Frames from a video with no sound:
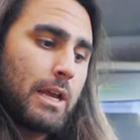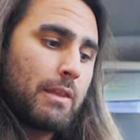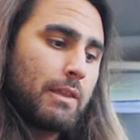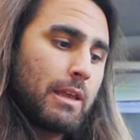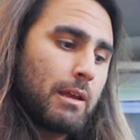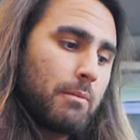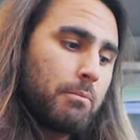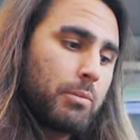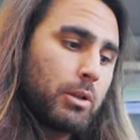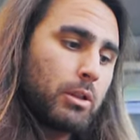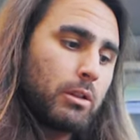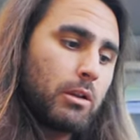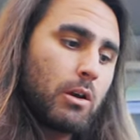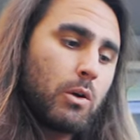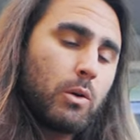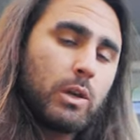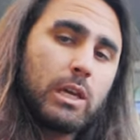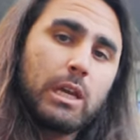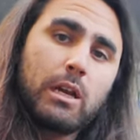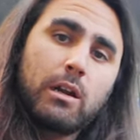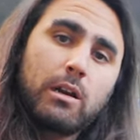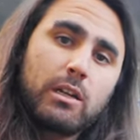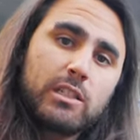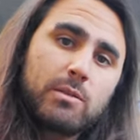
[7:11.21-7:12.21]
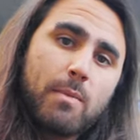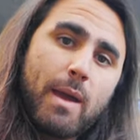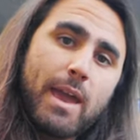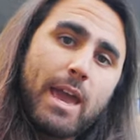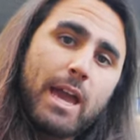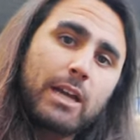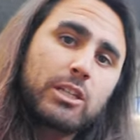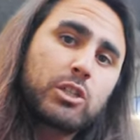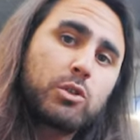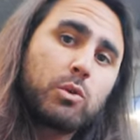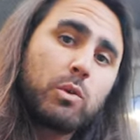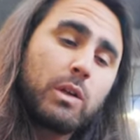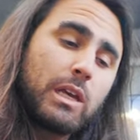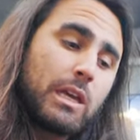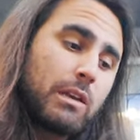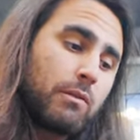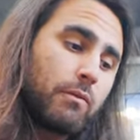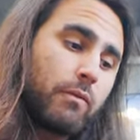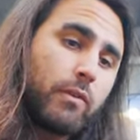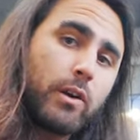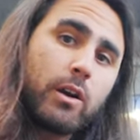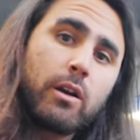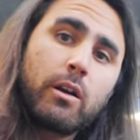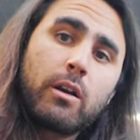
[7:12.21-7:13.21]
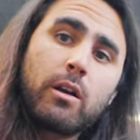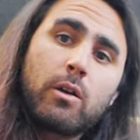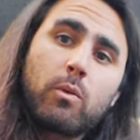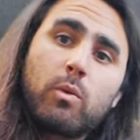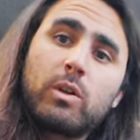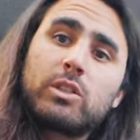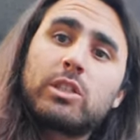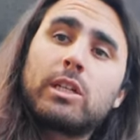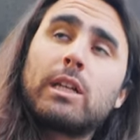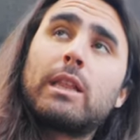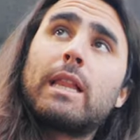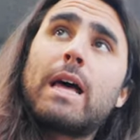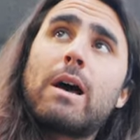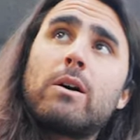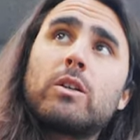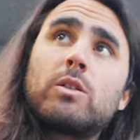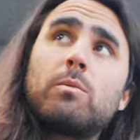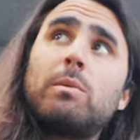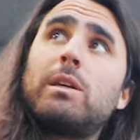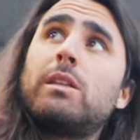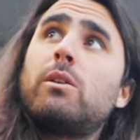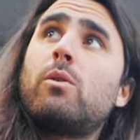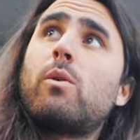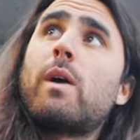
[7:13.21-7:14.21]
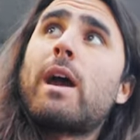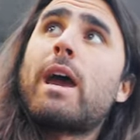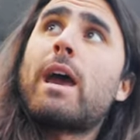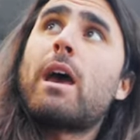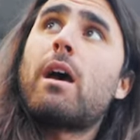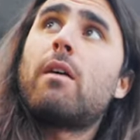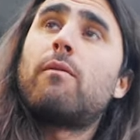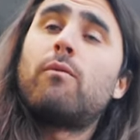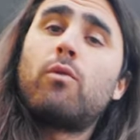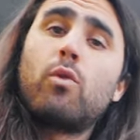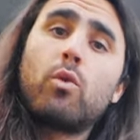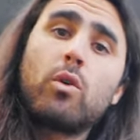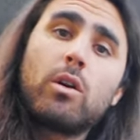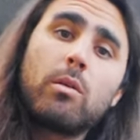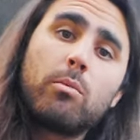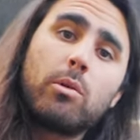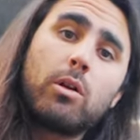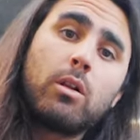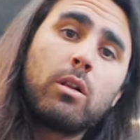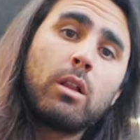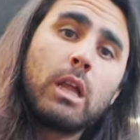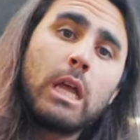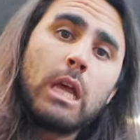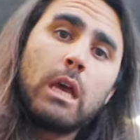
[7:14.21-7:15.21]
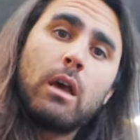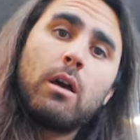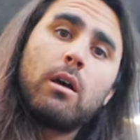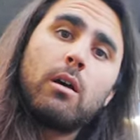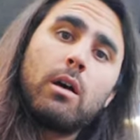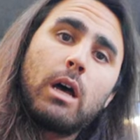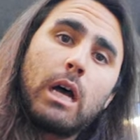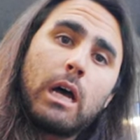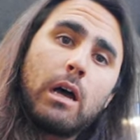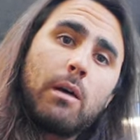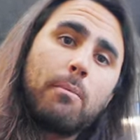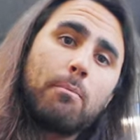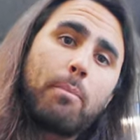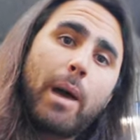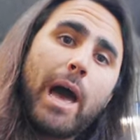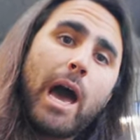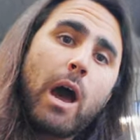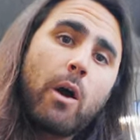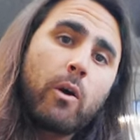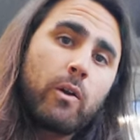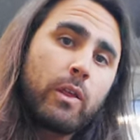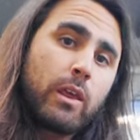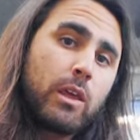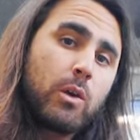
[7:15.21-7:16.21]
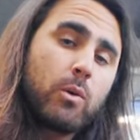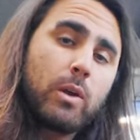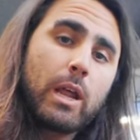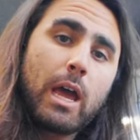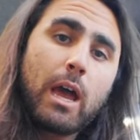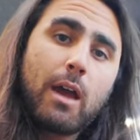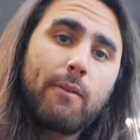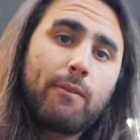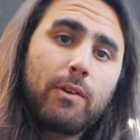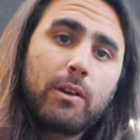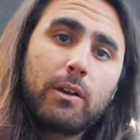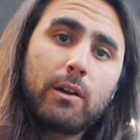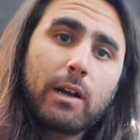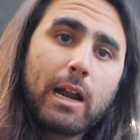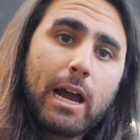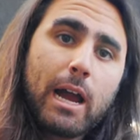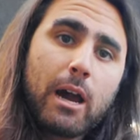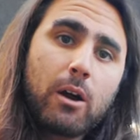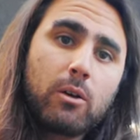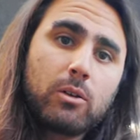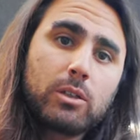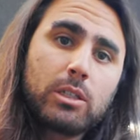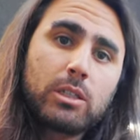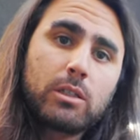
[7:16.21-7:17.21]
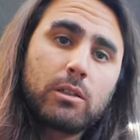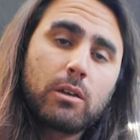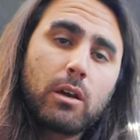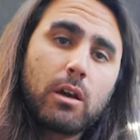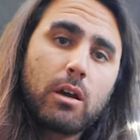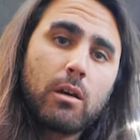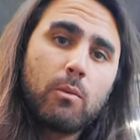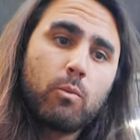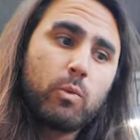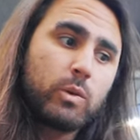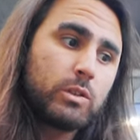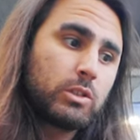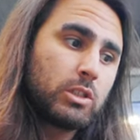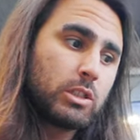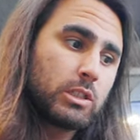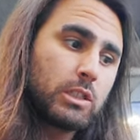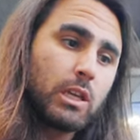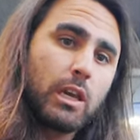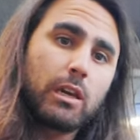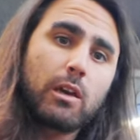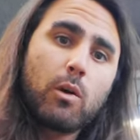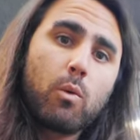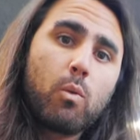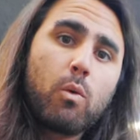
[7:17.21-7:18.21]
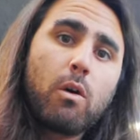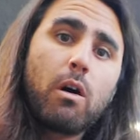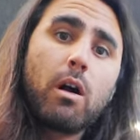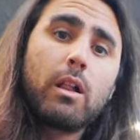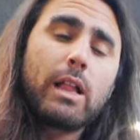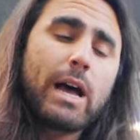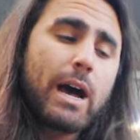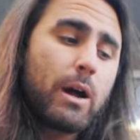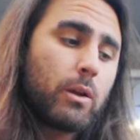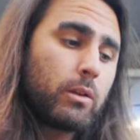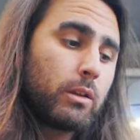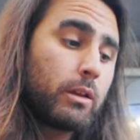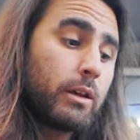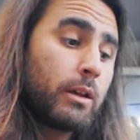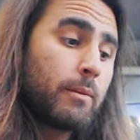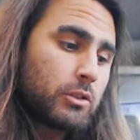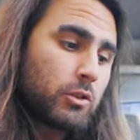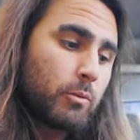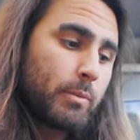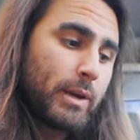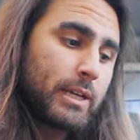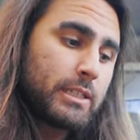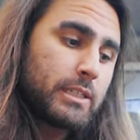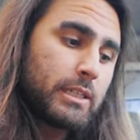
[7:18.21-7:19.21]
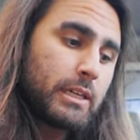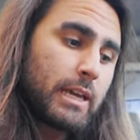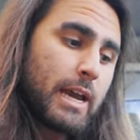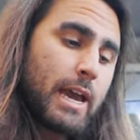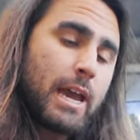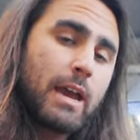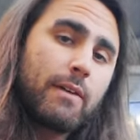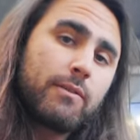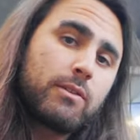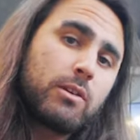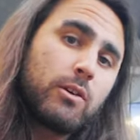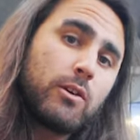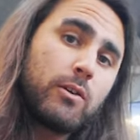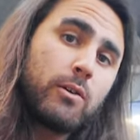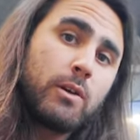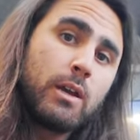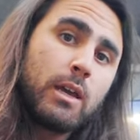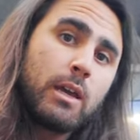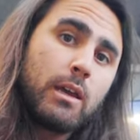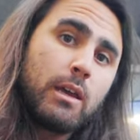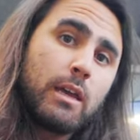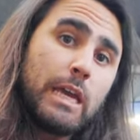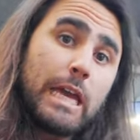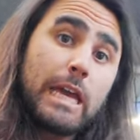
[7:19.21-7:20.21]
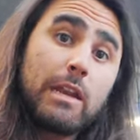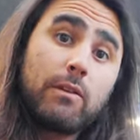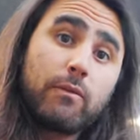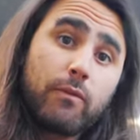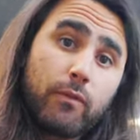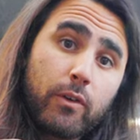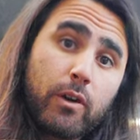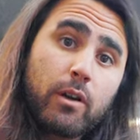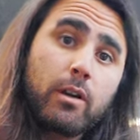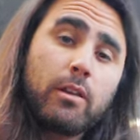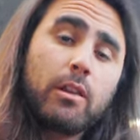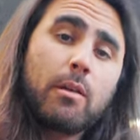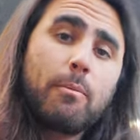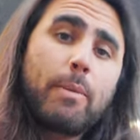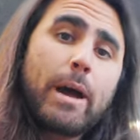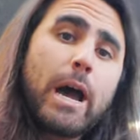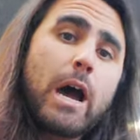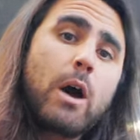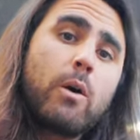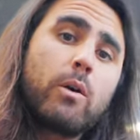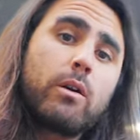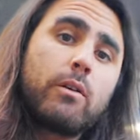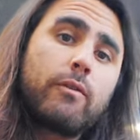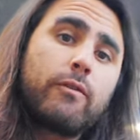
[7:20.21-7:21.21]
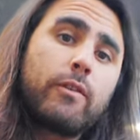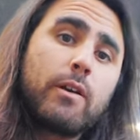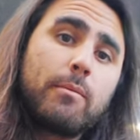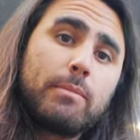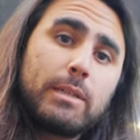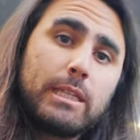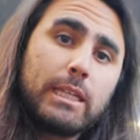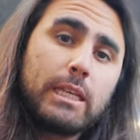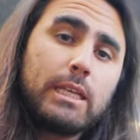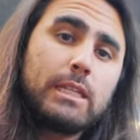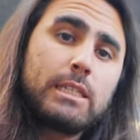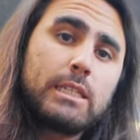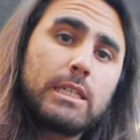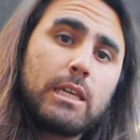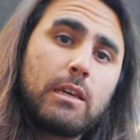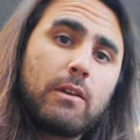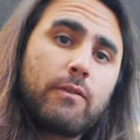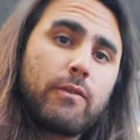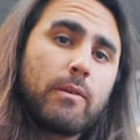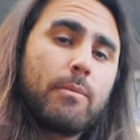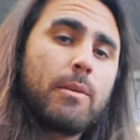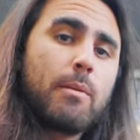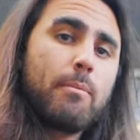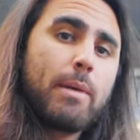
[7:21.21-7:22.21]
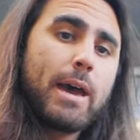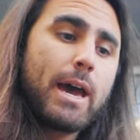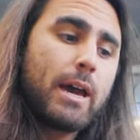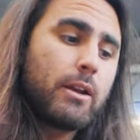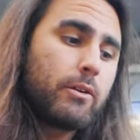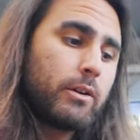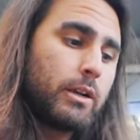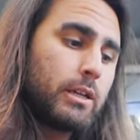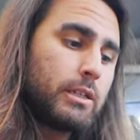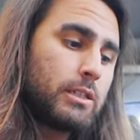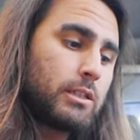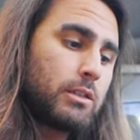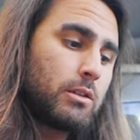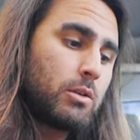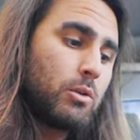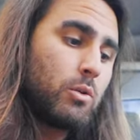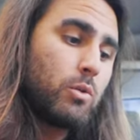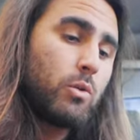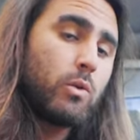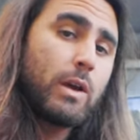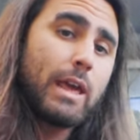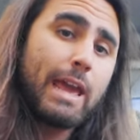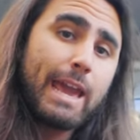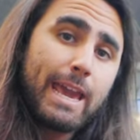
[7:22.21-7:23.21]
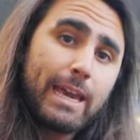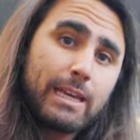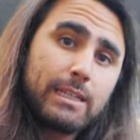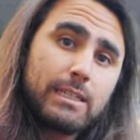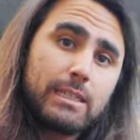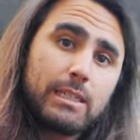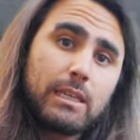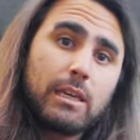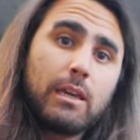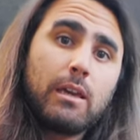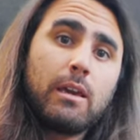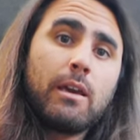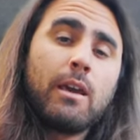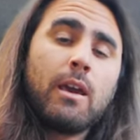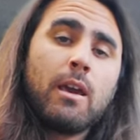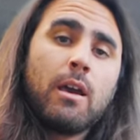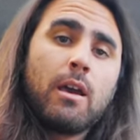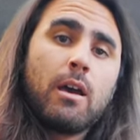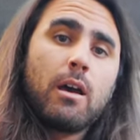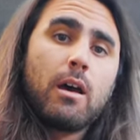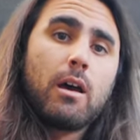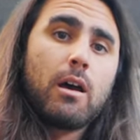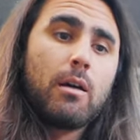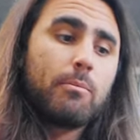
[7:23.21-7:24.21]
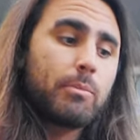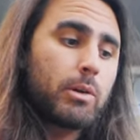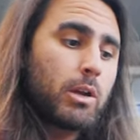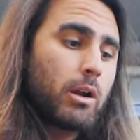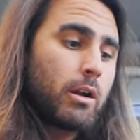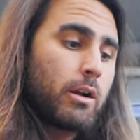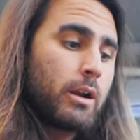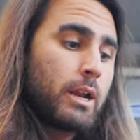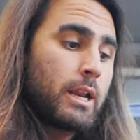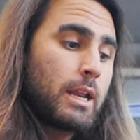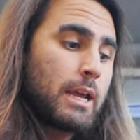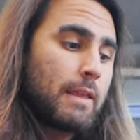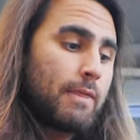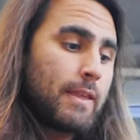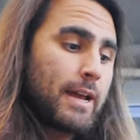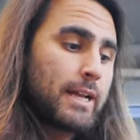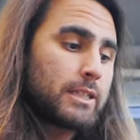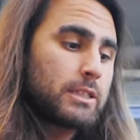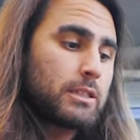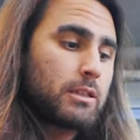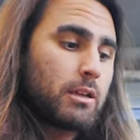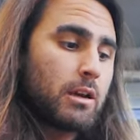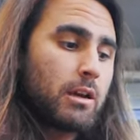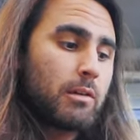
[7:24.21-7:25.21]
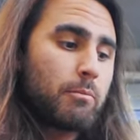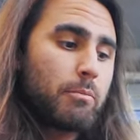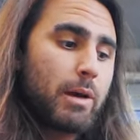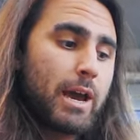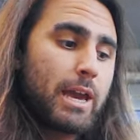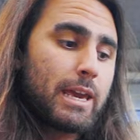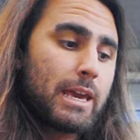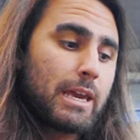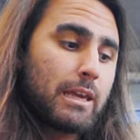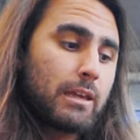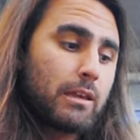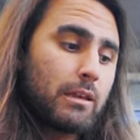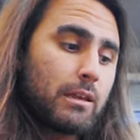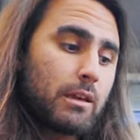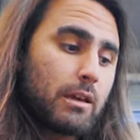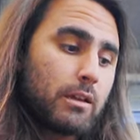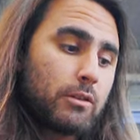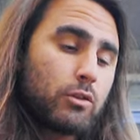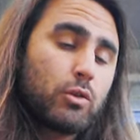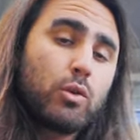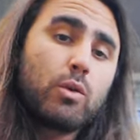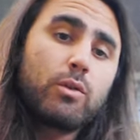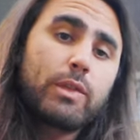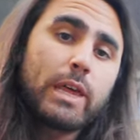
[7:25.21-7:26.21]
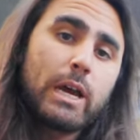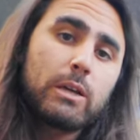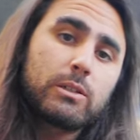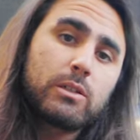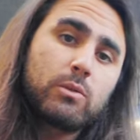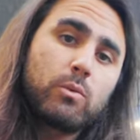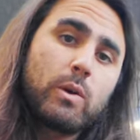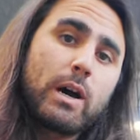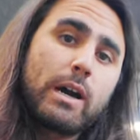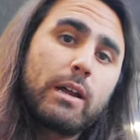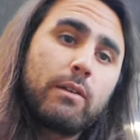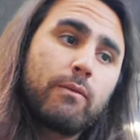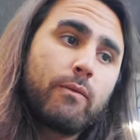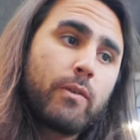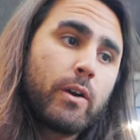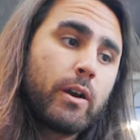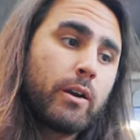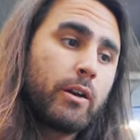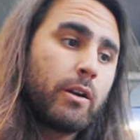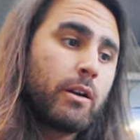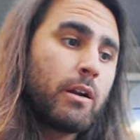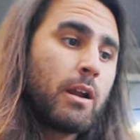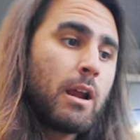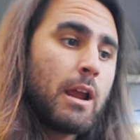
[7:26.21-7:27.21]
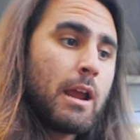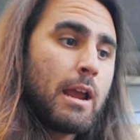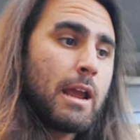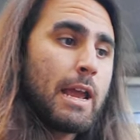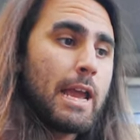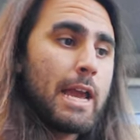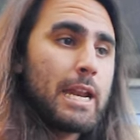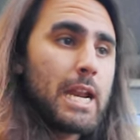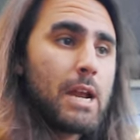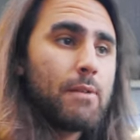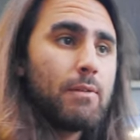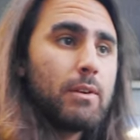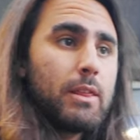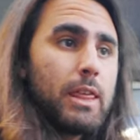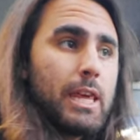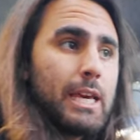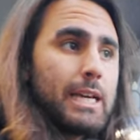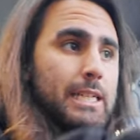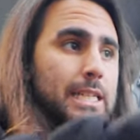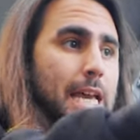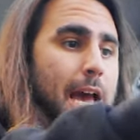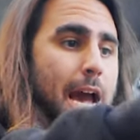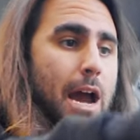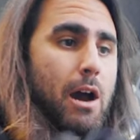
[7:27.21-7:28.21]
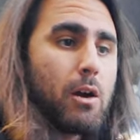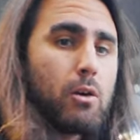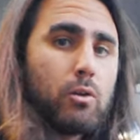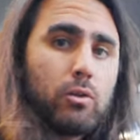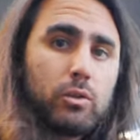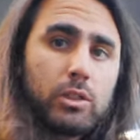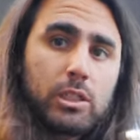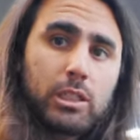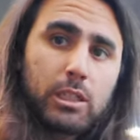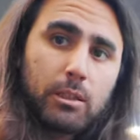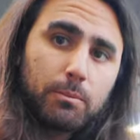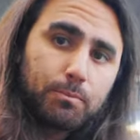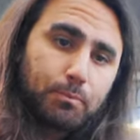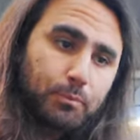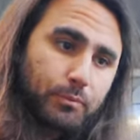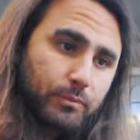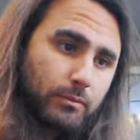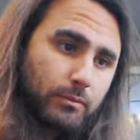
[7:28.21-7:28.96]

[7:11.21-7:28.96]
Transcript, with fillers: And then below here is my actual inverter, which allows me to have normal um, power that you would have in your house um, with just like a wall outlet. So basically I have to invert the power from DC from the batteries to AC um, current, and that's done by a, a uh, 2000 watt inverter. And everything is housed